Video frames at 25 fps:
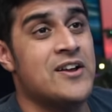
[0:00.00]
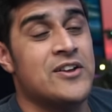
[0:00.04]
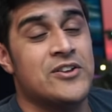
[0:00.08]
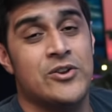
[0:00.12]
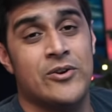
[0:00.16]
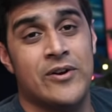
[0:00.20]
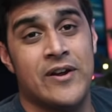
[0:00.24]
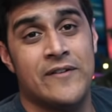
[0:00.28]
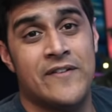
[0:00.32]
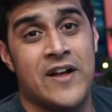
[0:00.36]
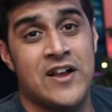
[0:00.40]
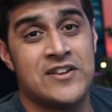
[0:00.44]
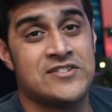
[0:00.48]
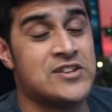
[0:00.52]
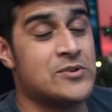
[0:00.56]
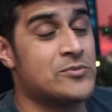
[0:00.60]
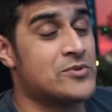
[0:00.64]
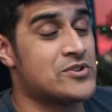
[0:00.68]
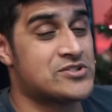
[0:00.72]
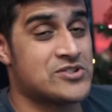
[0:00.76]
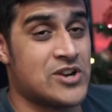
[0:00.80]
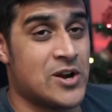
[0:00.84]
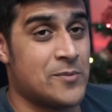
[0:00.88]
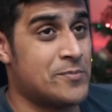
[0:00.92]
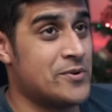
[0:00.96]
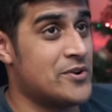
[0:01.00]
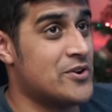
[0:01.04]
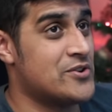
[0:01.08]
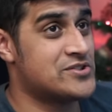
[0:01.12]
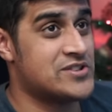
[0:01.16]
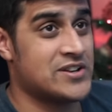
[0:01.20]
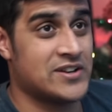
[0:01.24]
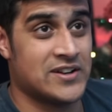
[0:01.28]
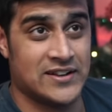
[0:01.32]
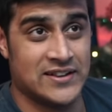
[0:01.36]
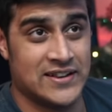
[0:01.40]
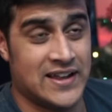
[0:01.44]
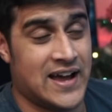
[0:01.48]
You eventually will start
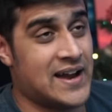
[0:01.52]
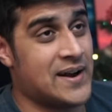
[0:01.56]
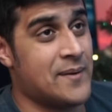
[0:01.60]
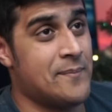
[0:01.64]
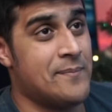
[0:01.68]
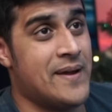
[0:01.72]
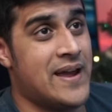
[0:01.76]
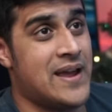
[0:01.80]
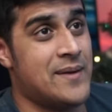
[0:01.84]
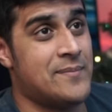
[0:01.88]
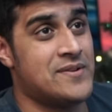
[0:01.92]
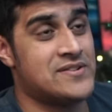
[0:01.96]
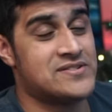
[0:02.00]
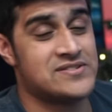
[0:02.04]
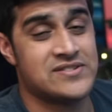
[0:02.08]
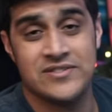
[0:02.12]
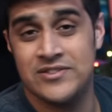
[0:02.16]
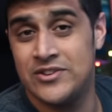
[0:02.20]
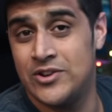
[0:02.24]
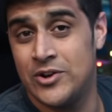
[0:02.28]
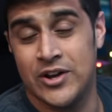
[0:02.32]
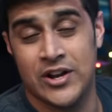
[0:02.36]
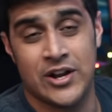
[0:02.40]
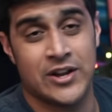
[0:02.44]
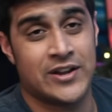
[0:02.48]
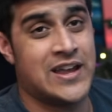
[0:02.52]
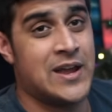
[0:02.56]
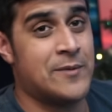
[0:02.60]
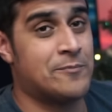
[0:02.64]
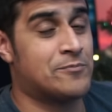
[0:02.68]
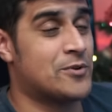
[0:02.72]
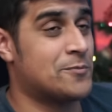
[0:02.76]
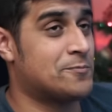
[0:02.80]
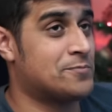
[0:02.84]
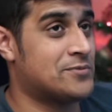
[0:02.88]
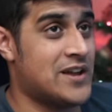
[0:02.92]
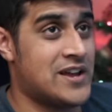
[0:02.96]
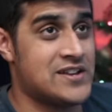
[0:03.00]
producing a lot of babies. You're going to keep
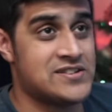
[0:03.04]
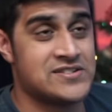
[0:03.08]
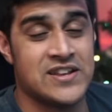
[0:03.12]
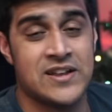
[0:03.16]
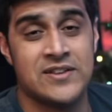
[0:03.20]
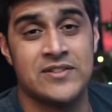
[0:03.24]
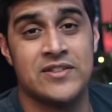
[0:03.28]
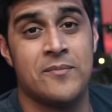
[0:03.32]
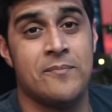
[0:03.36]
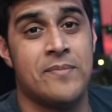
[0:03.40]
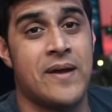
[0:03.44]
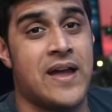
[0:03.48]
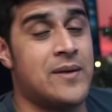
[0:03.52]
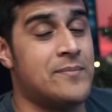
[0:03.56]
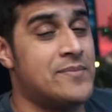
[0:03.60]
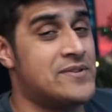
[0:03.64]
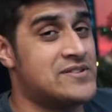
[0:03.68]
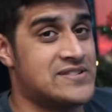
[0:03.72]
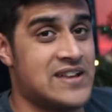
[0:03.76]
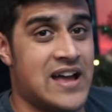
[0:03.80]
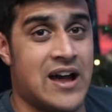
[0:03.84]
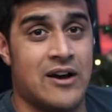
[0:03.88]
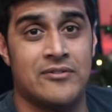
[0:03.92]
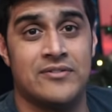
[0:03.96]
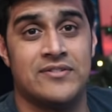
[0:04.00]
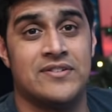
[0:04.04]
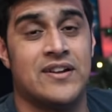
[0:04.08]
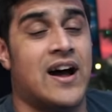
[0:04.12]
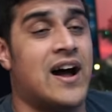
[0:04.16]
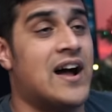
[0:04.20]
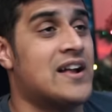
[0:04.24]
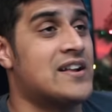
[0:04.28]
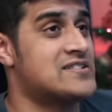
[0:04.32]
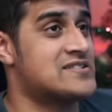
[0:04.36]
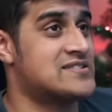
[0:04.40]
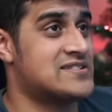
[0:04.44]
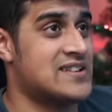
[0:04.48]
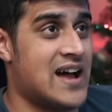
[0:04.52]
replacing the babies out
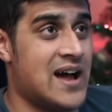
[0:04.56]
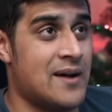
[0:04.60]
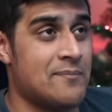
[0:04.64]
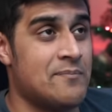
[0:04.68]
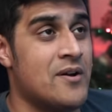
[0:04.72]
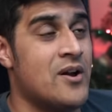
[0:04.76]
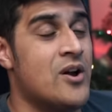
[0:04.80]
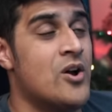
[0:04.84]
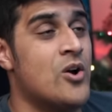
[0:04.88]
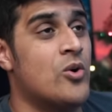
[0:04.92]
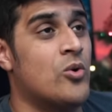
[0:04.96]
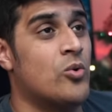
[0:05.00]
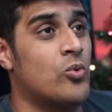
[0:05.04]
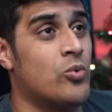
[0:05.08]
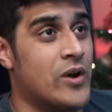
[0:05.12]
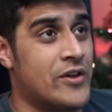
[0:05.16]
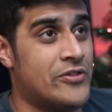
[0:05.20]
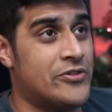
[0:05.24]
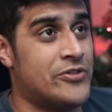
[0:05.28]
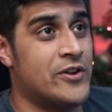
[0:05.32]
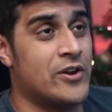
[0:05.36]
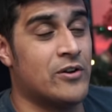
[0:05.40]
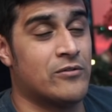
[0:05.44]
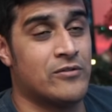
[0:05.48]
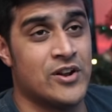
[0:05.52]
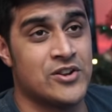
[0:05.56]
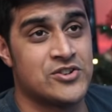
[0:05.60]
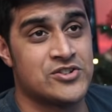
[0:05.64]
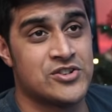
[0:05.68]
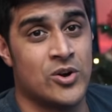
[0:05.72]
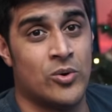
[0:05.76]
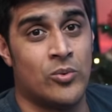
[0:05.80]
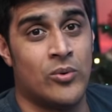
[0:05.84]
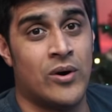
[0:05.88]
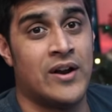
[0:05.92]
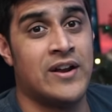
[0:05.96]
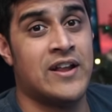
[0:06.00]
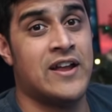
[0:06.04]
non-stop with the
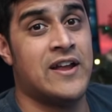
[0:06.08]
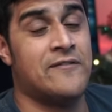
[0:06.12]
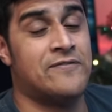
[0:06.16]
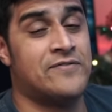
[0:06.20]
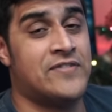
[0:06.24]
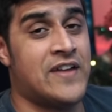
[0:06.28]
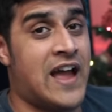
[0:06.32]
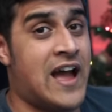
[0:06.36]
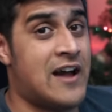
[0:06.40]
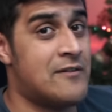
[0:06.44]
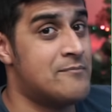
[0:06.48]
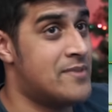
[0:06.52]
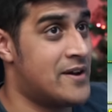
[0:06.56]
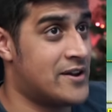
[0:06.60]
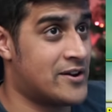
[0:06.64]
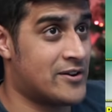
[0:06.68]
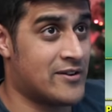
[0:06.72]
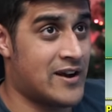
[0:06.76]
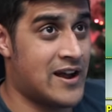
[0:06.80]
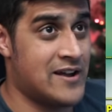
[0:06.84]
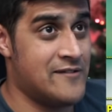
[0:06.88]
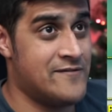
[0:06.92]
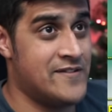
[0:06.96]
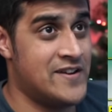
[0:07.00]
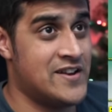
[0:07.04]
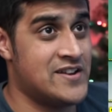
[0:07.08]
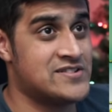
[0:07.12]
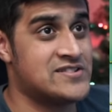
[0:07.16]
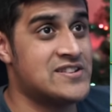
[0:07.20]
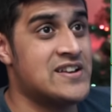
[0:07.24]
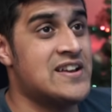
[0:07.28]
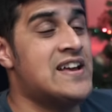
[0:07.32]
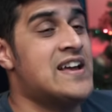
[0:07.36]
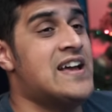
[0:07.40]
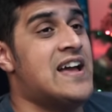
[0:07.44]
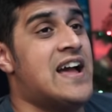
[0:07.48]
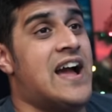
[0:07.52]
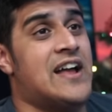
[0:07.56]
original one if they have better IVs,
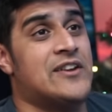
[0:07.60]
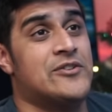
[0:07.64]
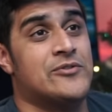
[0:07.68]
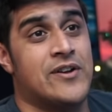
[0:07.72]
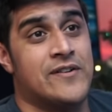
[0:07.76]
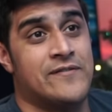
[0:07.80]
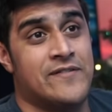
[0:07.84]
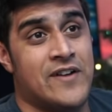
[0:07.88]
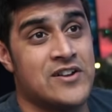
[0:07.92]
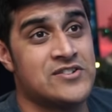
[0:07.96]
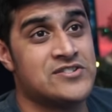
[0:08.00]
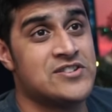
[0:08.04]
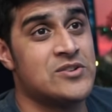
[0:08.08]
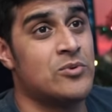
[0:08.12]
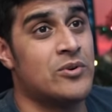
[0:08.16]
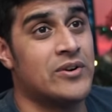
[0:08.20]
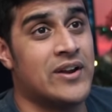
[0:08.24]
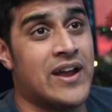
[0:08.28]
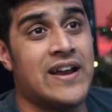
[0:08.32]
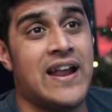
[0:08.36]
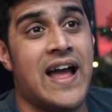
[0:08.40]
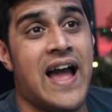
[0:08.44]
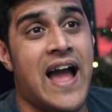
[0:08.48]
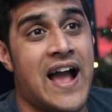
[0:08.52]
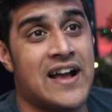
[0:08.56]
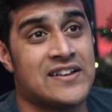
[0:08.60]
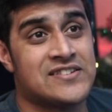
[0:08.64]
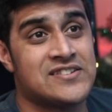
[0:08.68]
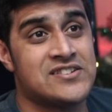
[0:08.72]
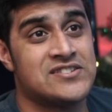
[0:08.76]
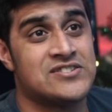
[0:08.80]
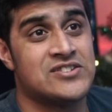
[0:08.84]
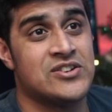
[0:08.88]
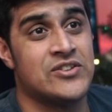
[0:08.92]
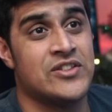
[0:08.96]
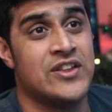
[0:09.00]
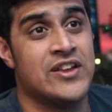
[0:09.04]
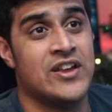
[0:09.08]
and you eventually will get access
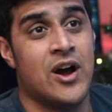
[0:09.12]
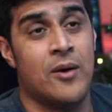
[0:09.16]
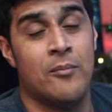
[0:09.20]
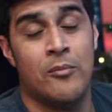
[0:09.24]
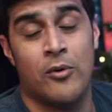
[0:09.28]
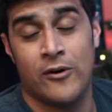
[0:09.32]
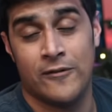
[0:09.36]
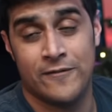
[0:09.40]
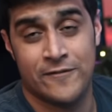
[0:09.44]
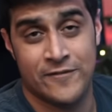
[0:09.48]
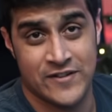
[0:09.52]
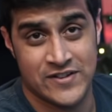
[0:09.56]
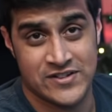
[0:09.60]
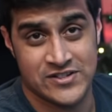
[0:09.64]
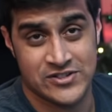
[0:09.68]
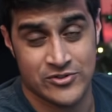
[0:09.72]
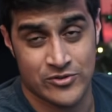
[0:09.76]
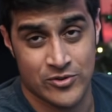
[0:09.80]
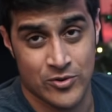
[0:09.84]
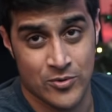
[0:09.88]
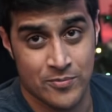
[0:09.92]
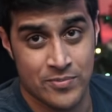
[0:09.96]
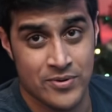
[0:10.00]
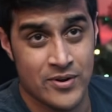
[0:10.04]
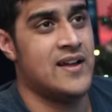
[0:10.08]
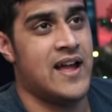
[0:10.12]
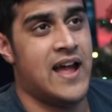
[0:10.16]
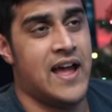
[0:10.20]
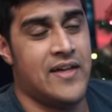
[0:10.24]
to the Amorphous group.